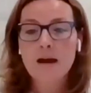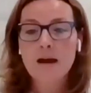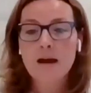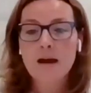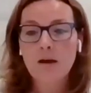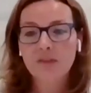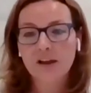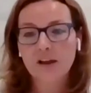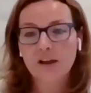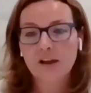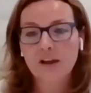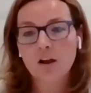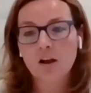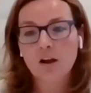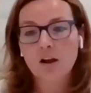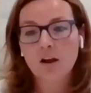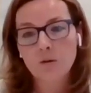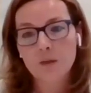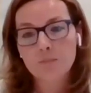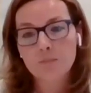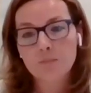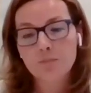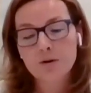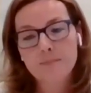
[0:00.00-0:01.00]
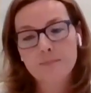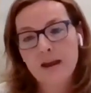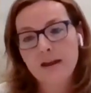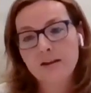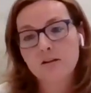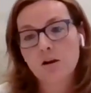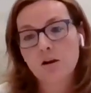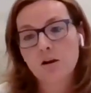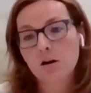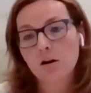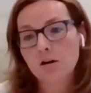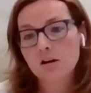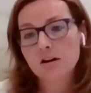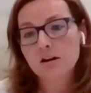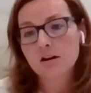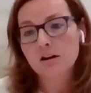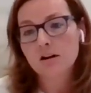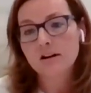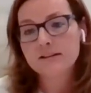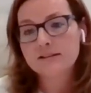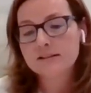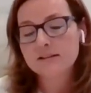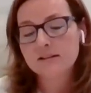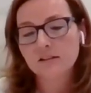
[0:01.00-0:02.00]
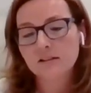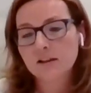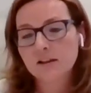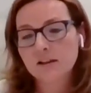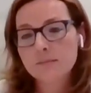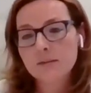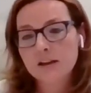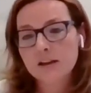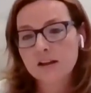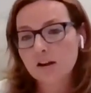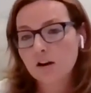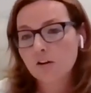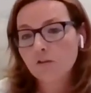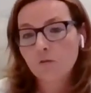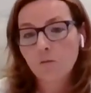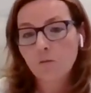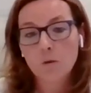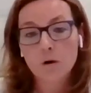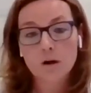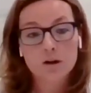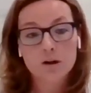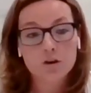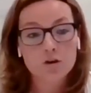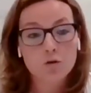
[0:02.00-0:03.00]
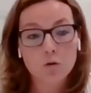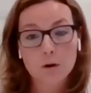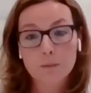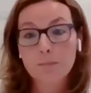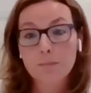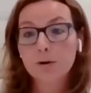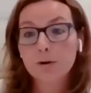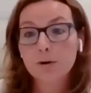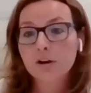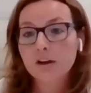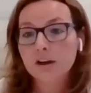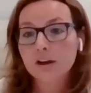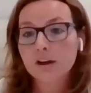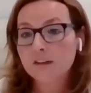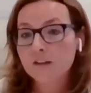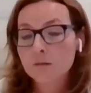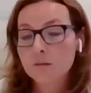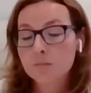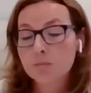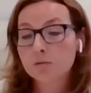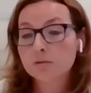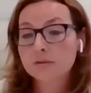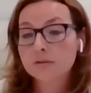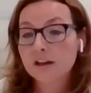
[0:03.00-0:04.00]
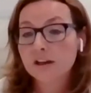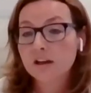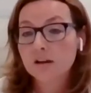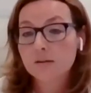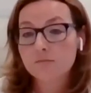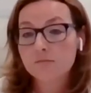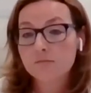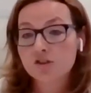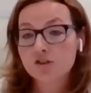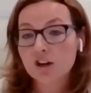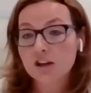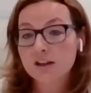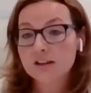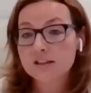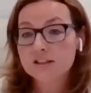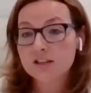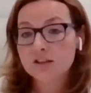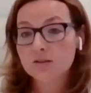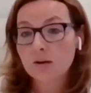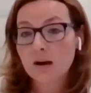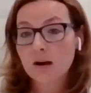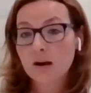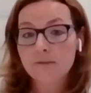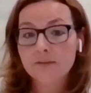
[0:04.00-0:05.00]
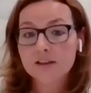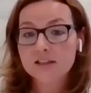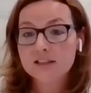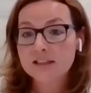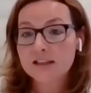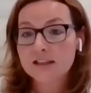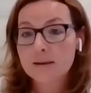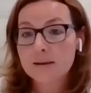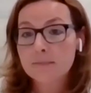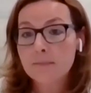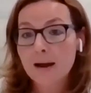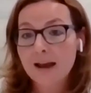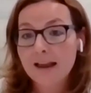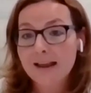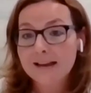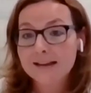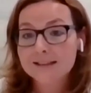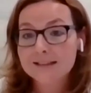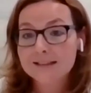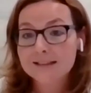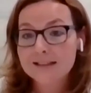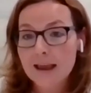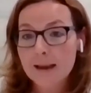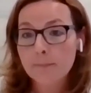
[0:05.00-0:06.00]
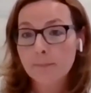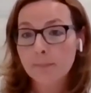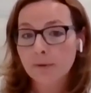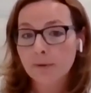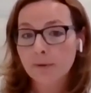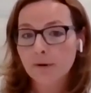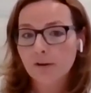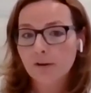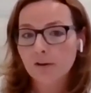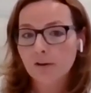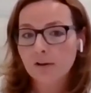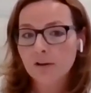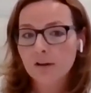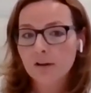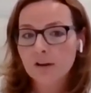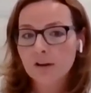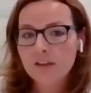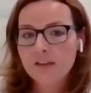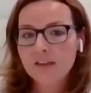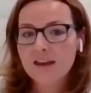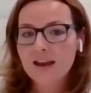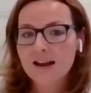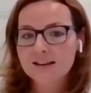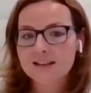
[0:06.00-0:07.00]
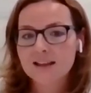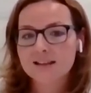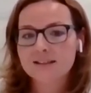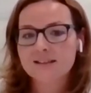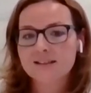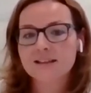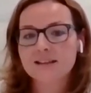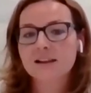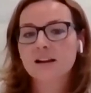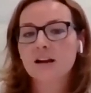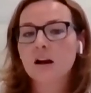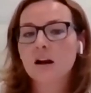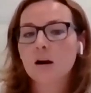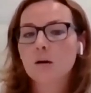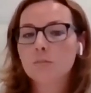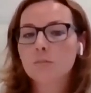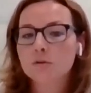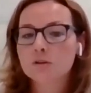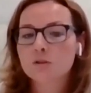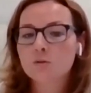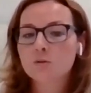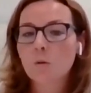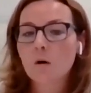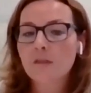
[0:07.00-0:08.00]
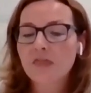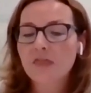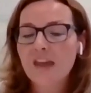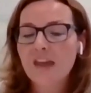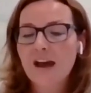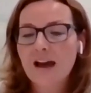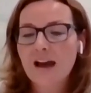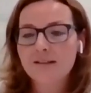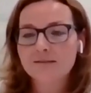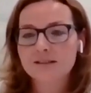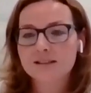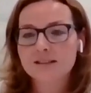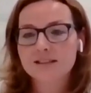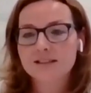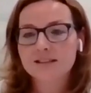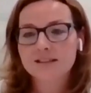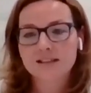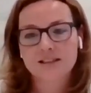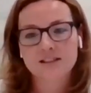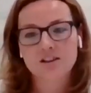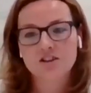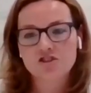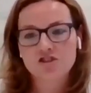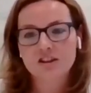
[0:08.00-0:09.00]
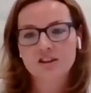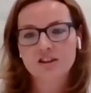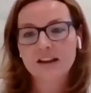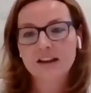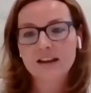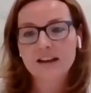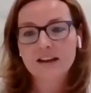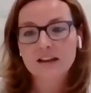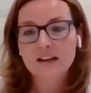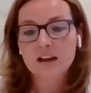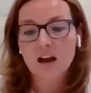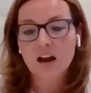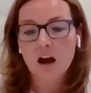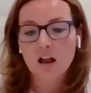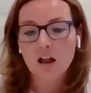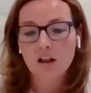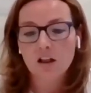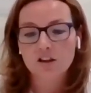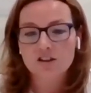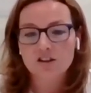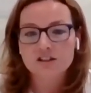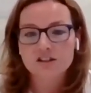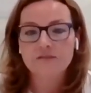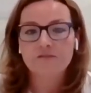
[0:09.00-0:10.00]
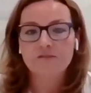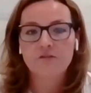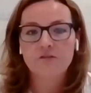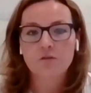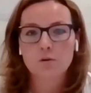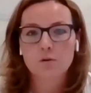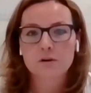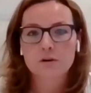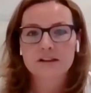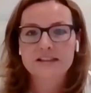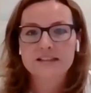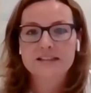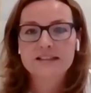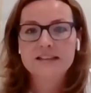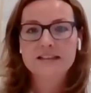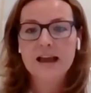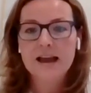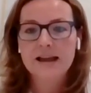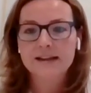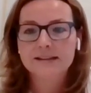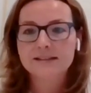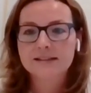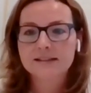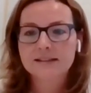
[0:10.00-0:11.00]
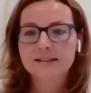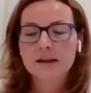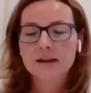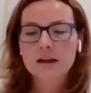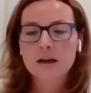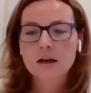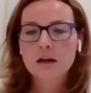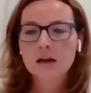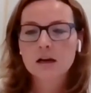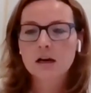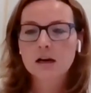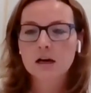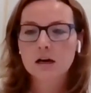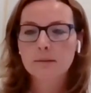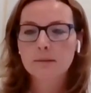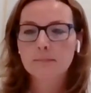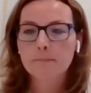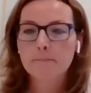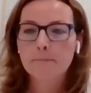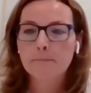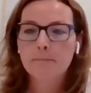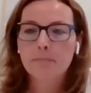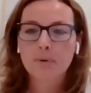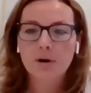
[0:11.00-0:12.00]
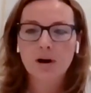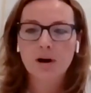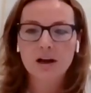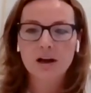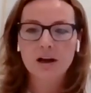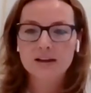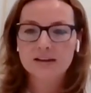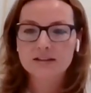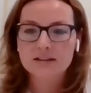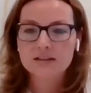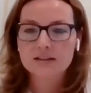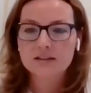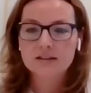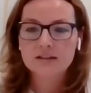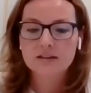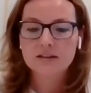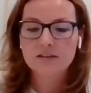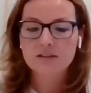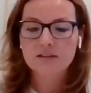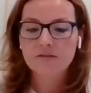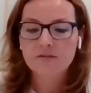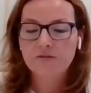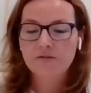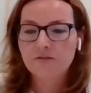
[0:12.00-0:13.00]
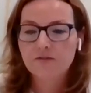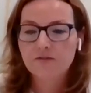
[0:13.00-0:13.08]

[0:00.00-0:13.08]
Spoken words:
the amount that can go on the prepaid card is the limit of what you're putting in the pooled income trust. So obviously in my example, the excess income was $1,680.40, but